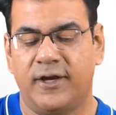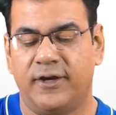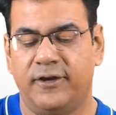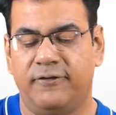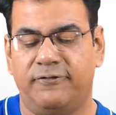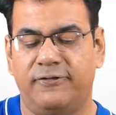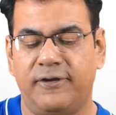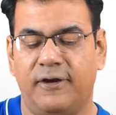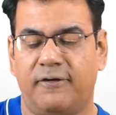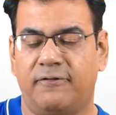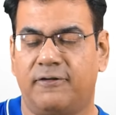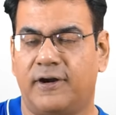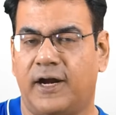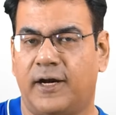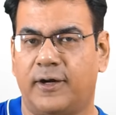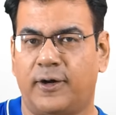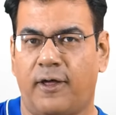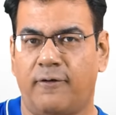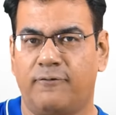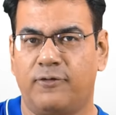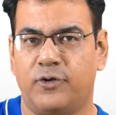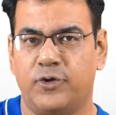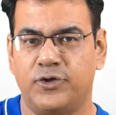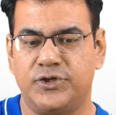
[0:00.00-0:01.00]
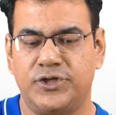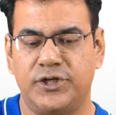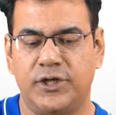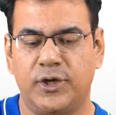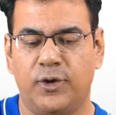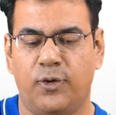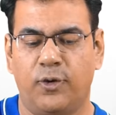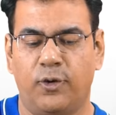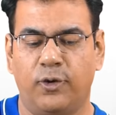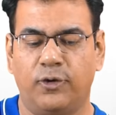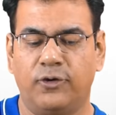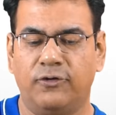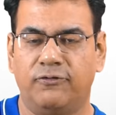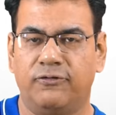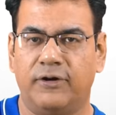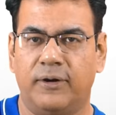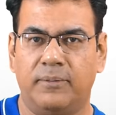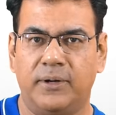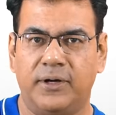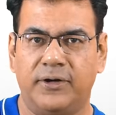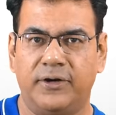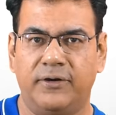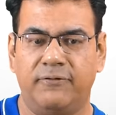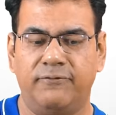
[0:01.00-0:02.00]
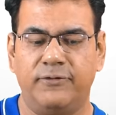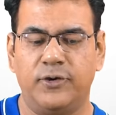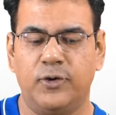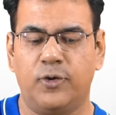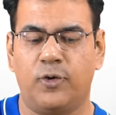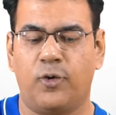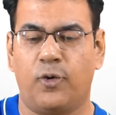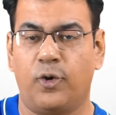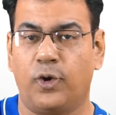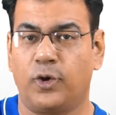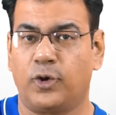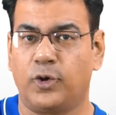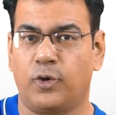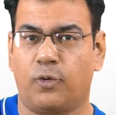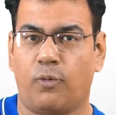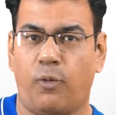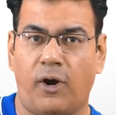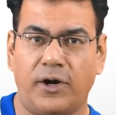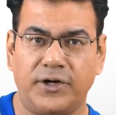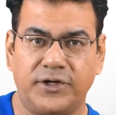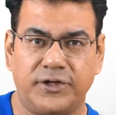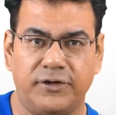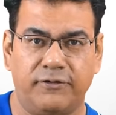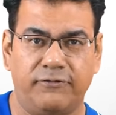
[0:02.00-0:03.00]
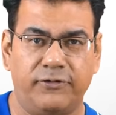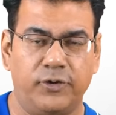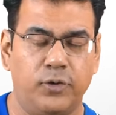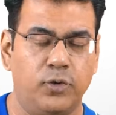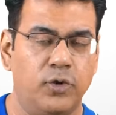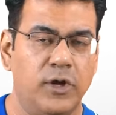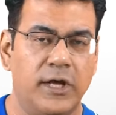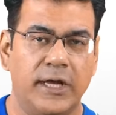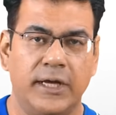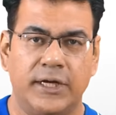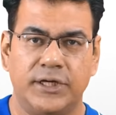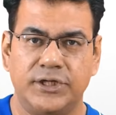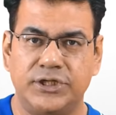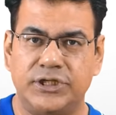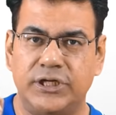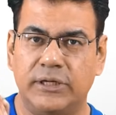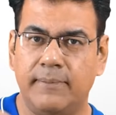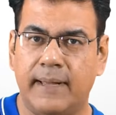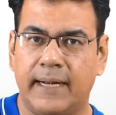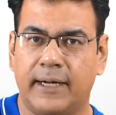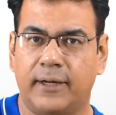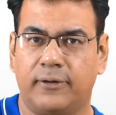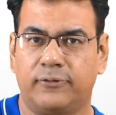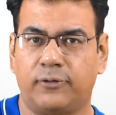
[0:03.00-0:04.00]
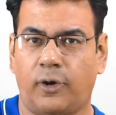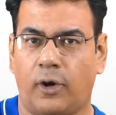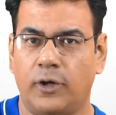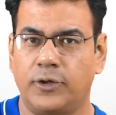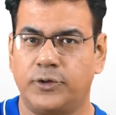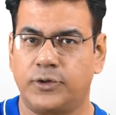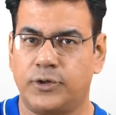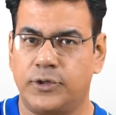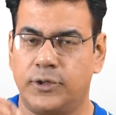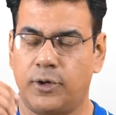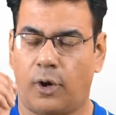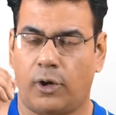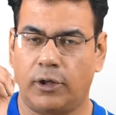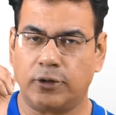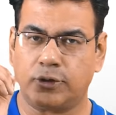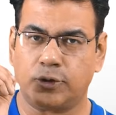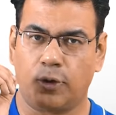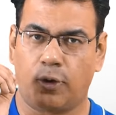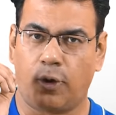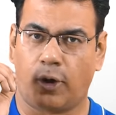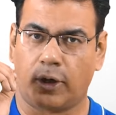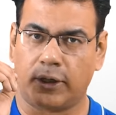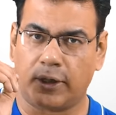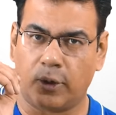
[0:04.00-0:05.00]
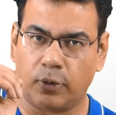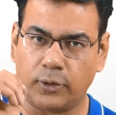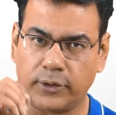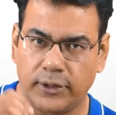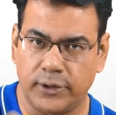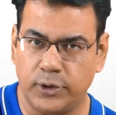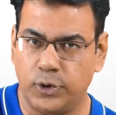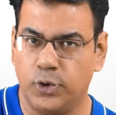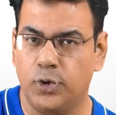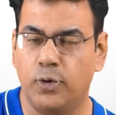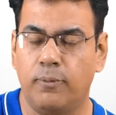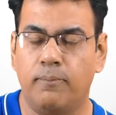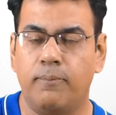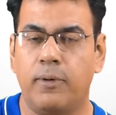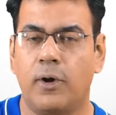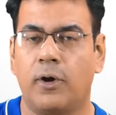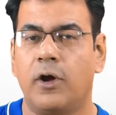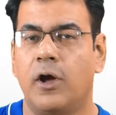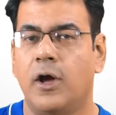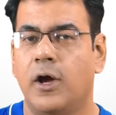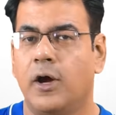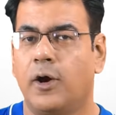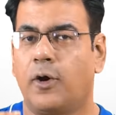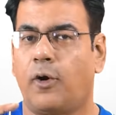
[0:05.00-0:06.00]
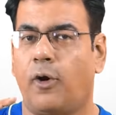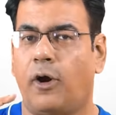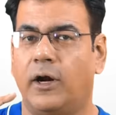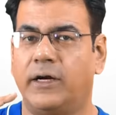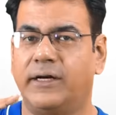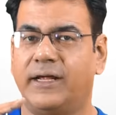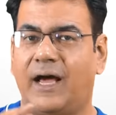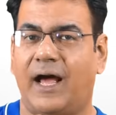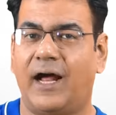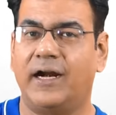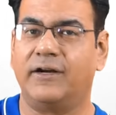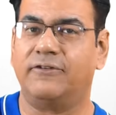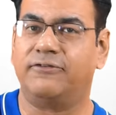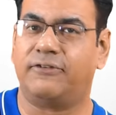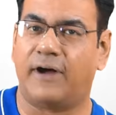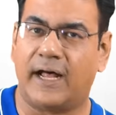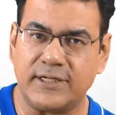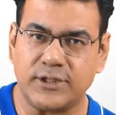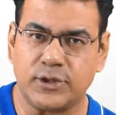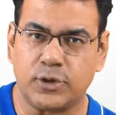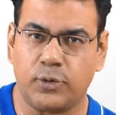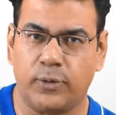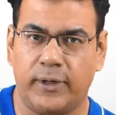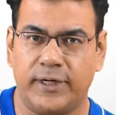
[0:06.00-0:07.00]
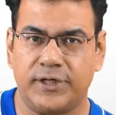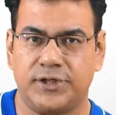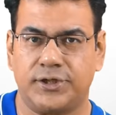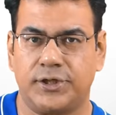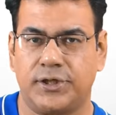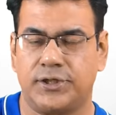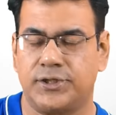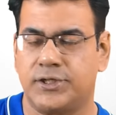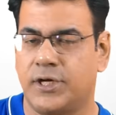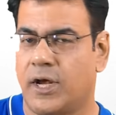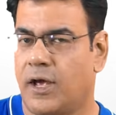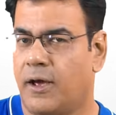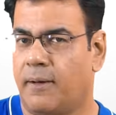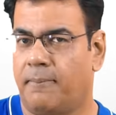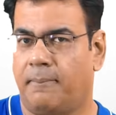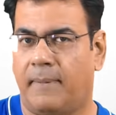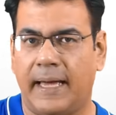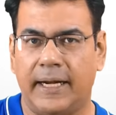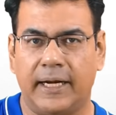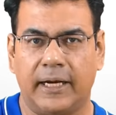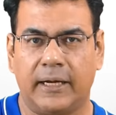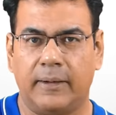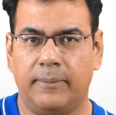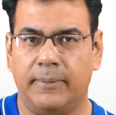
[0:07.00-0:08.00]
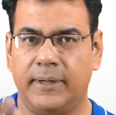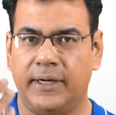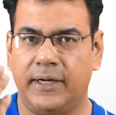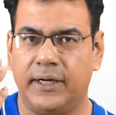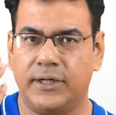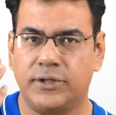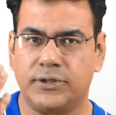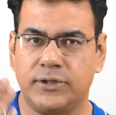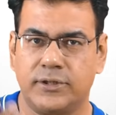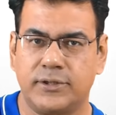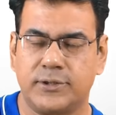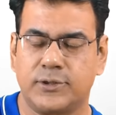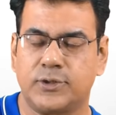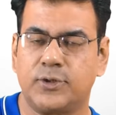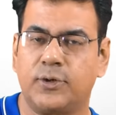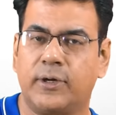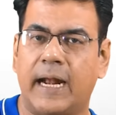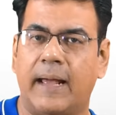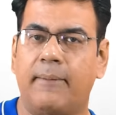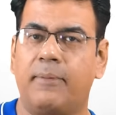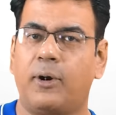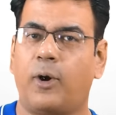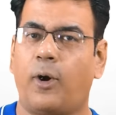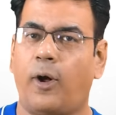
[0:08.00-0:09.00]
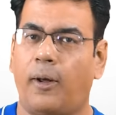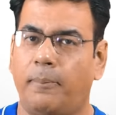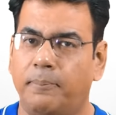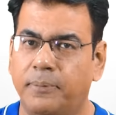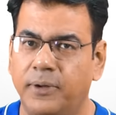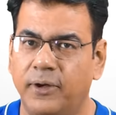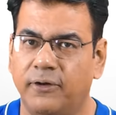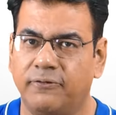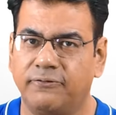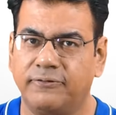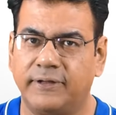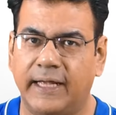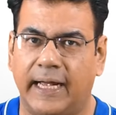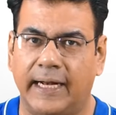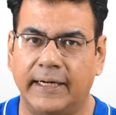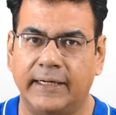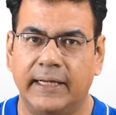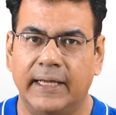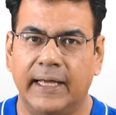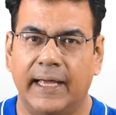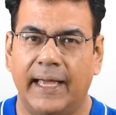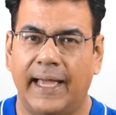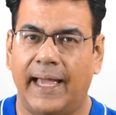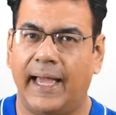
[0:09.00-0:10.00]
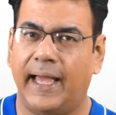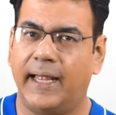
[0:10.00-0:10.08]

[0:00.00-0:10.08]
If you have run out of OG, go to verbal review, go to quant review. GMAT has also got out a new book called Advanced Questions. My recommendation is to grab a copy of that.